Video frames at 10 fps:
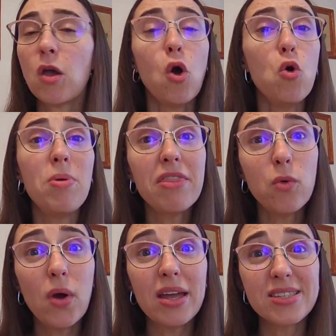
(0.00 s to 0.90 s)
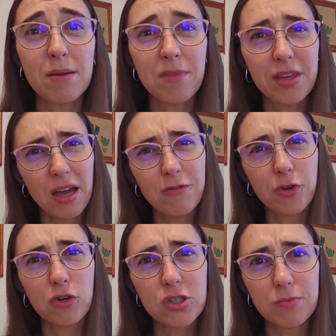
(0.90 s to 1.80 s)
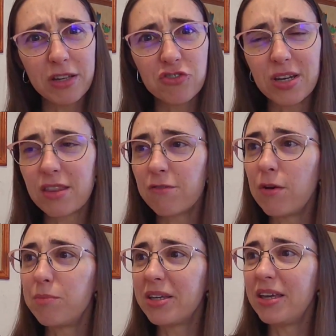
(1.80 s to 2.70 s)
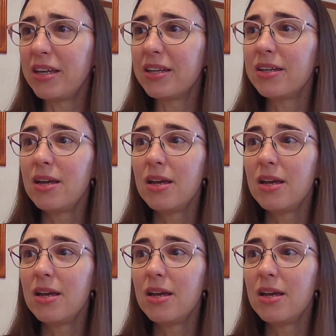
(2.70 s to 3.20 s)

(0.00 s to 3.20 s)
Oh, by the way, something I forgot to mention at the very beginning.